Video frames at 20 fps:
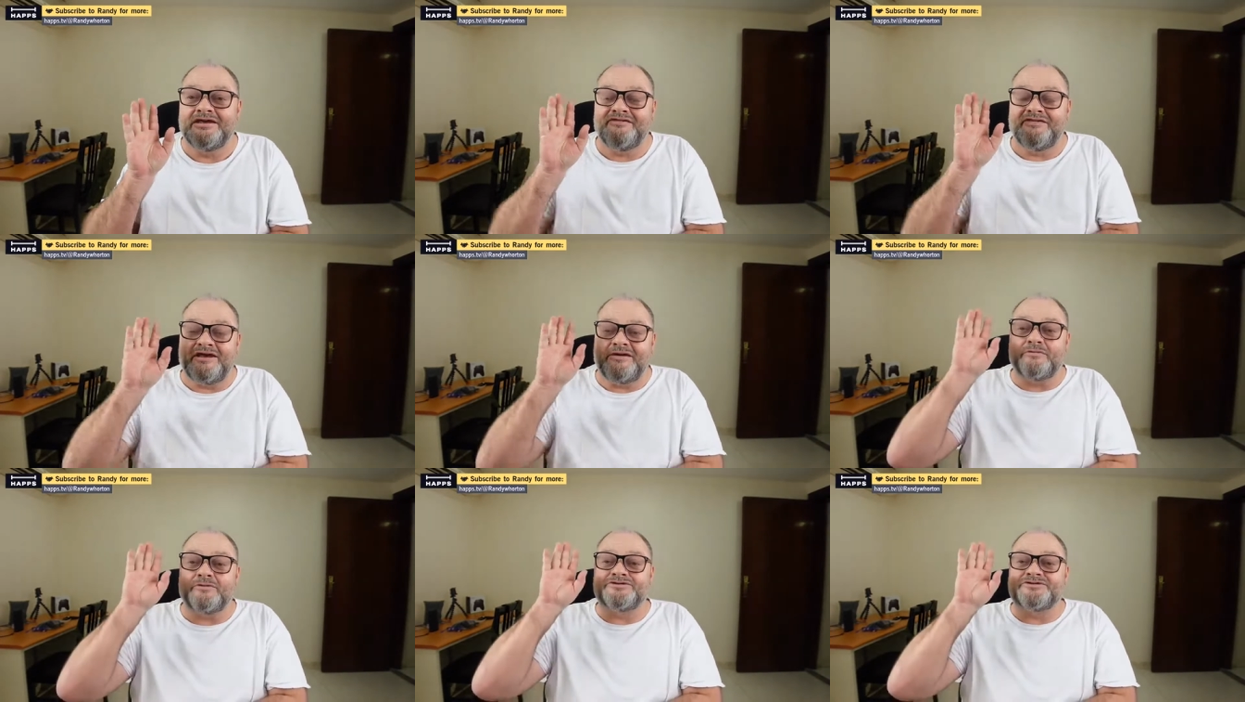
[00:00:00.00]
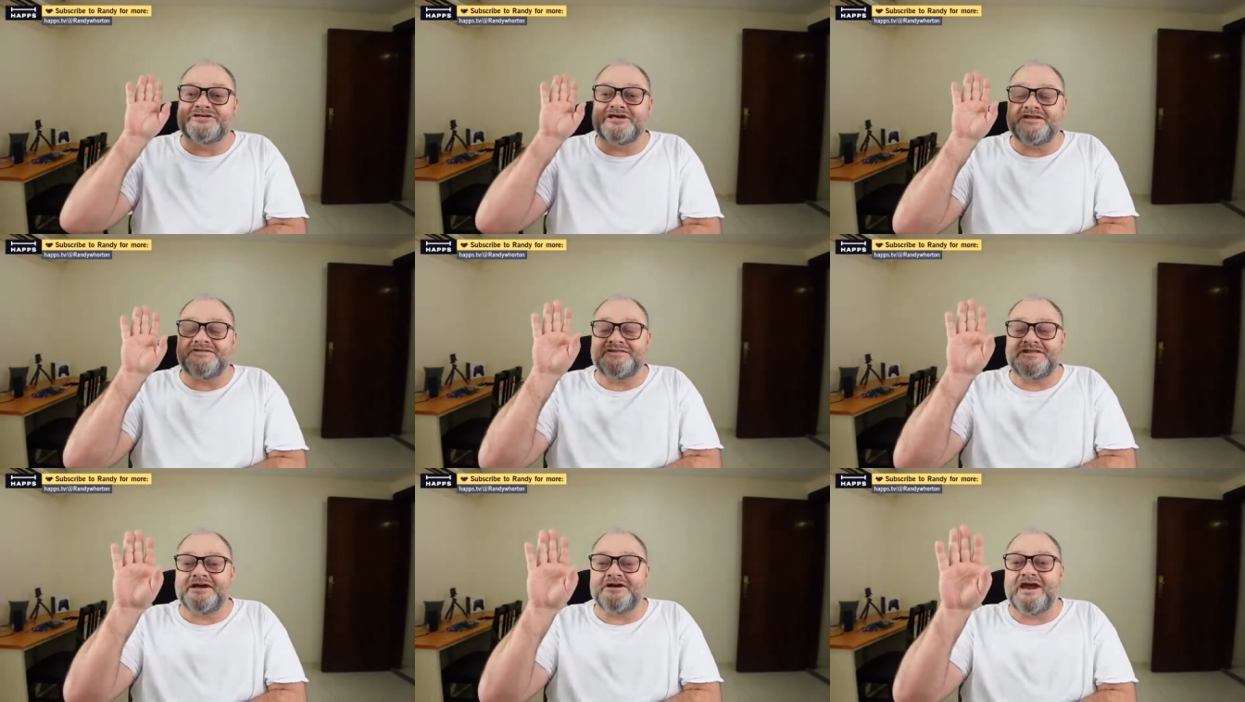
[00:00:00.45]
They will
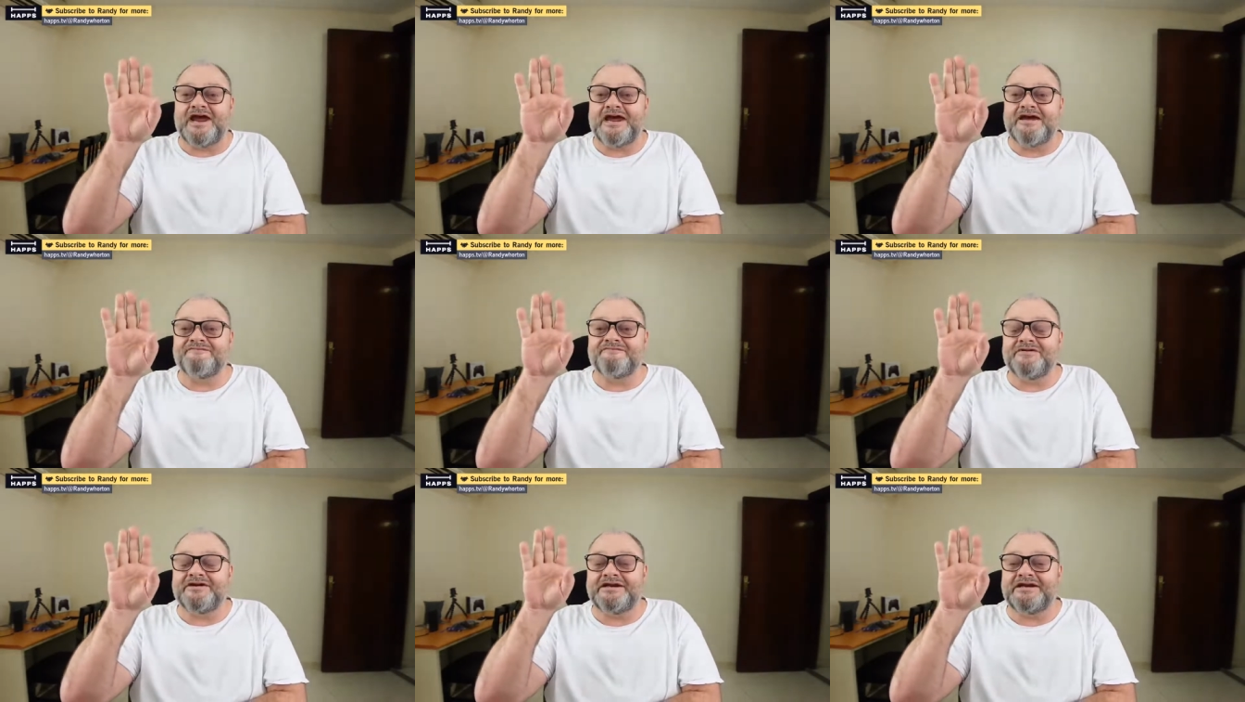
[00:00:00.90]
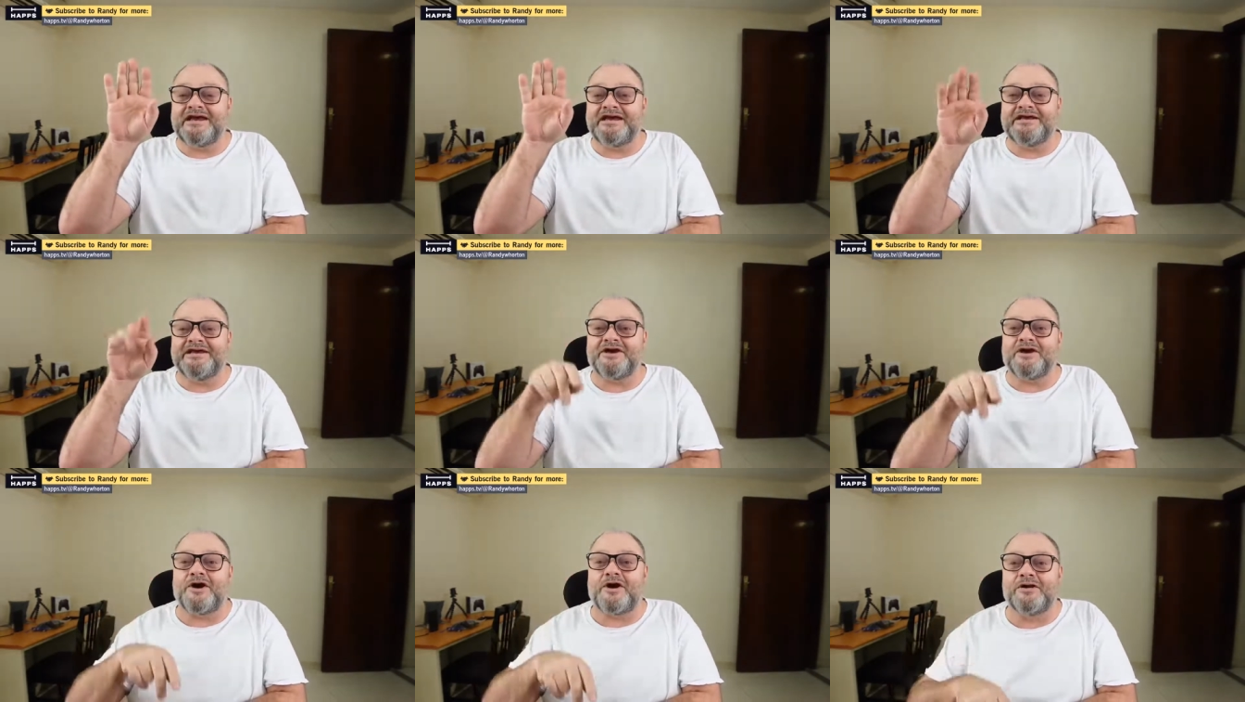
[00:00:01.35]
sit there every
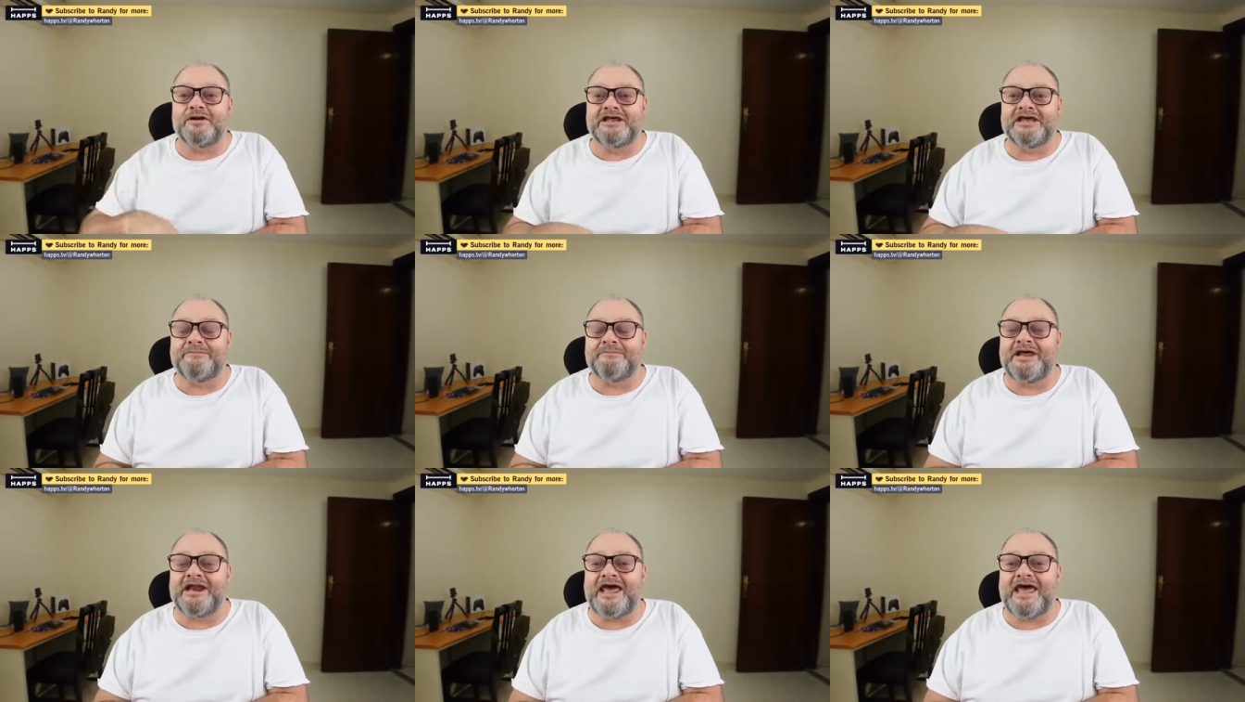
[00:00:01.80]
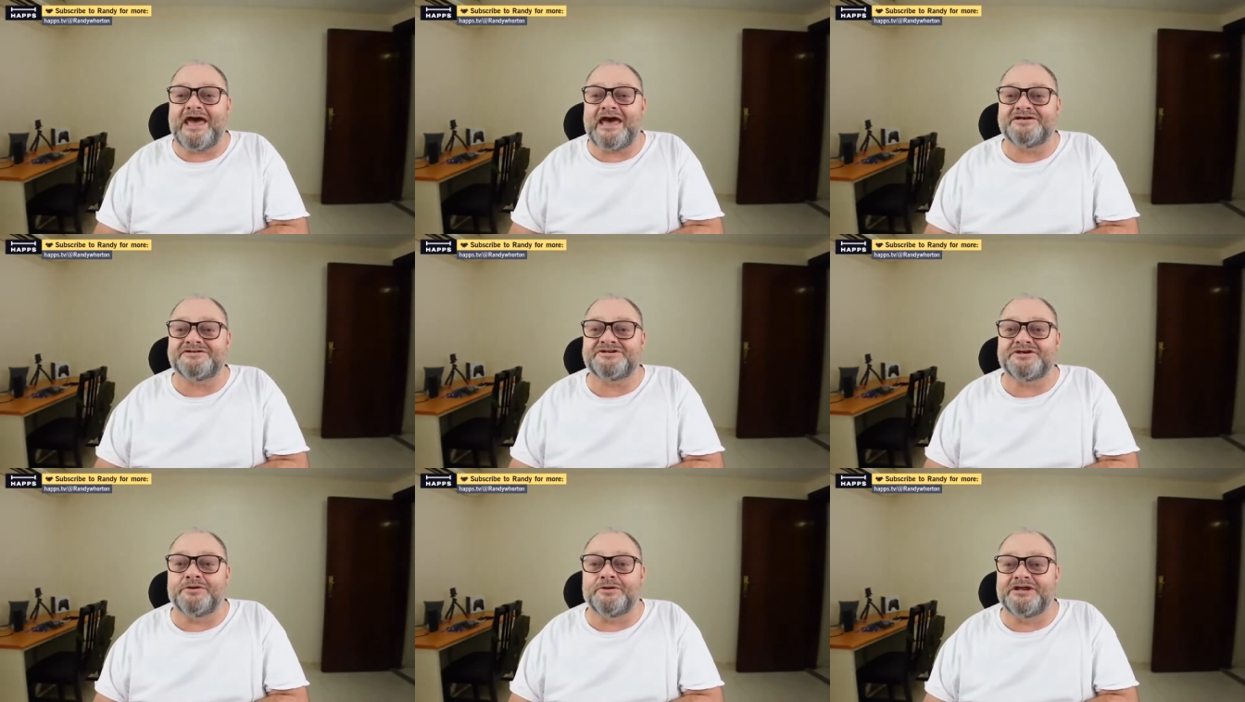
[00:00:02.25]
day and call him an
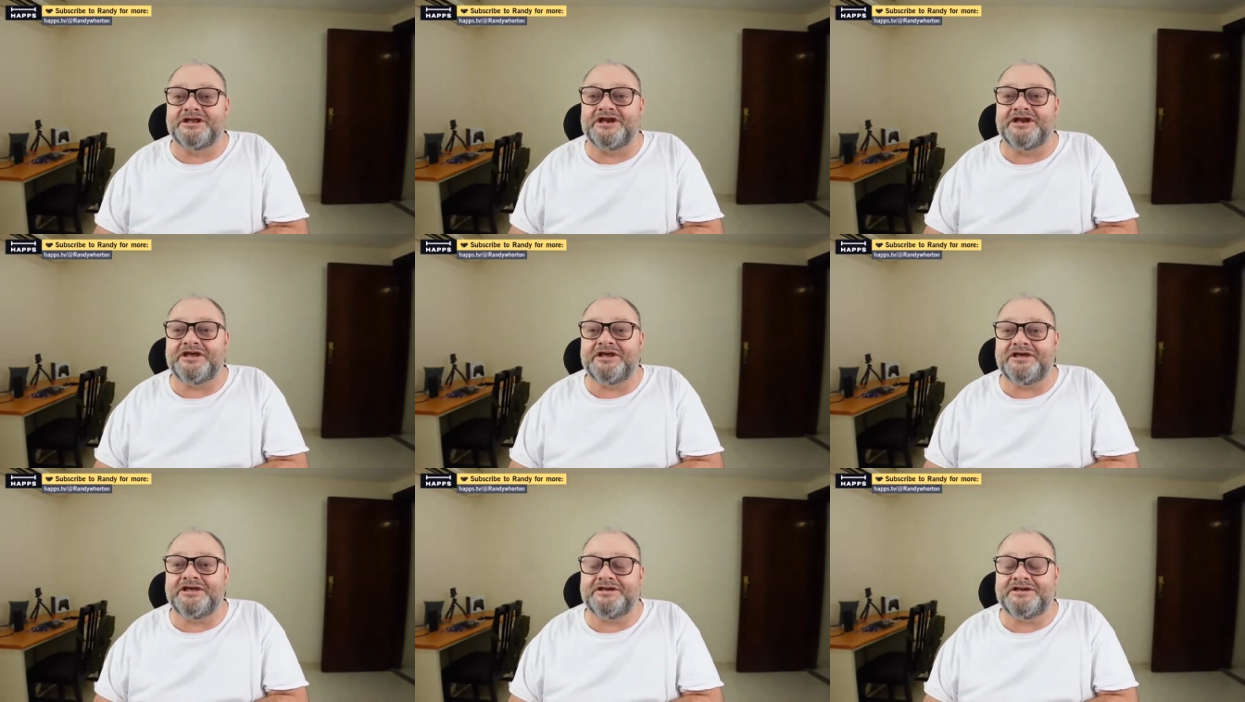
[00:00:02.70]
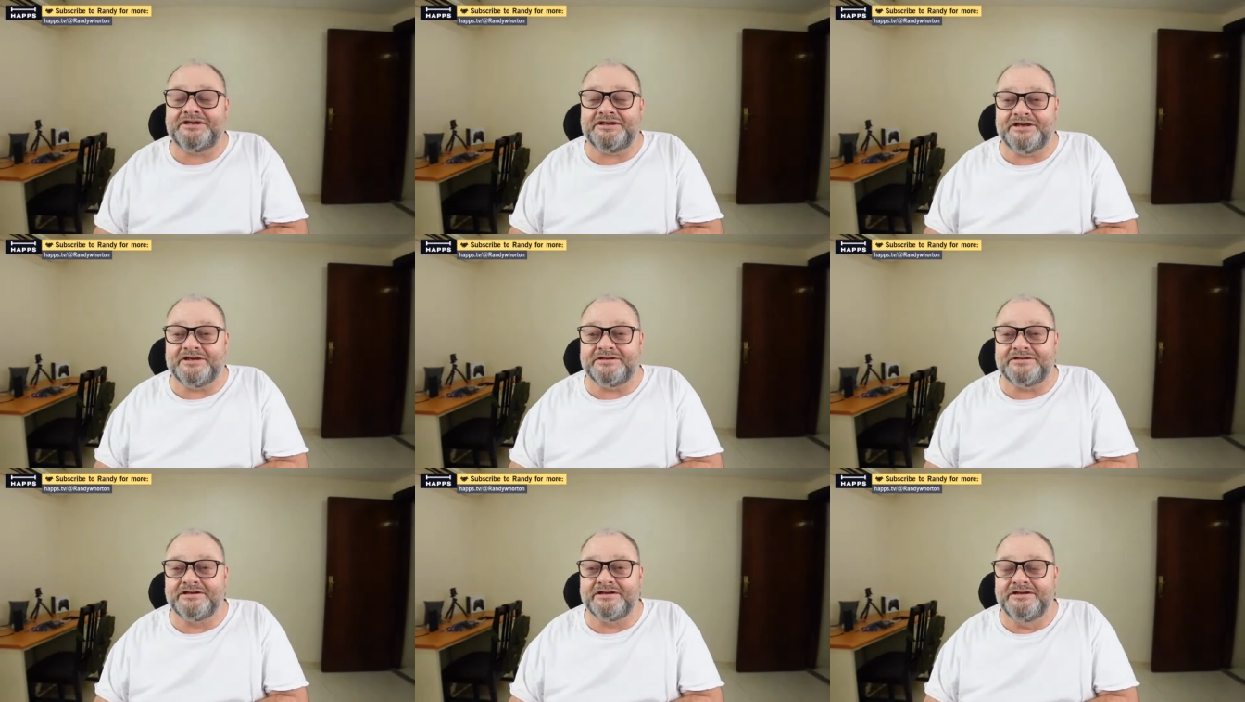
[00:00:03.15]
asshole and an
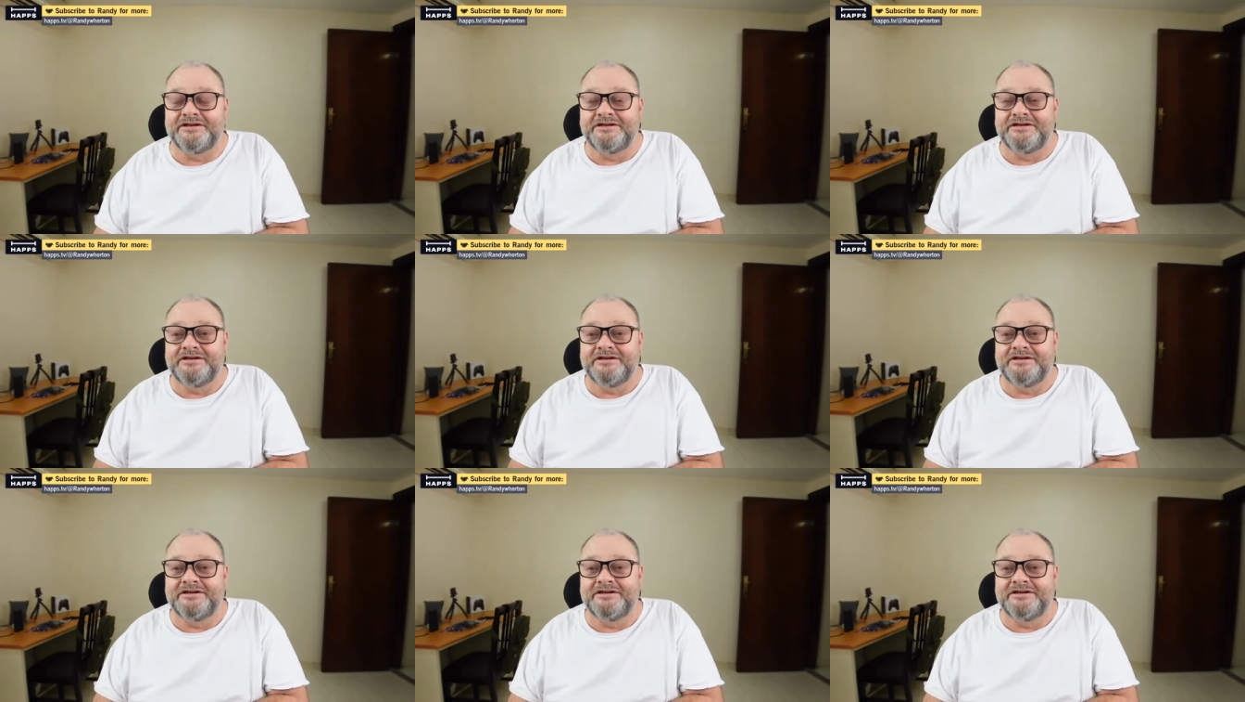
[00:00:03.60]
idiot.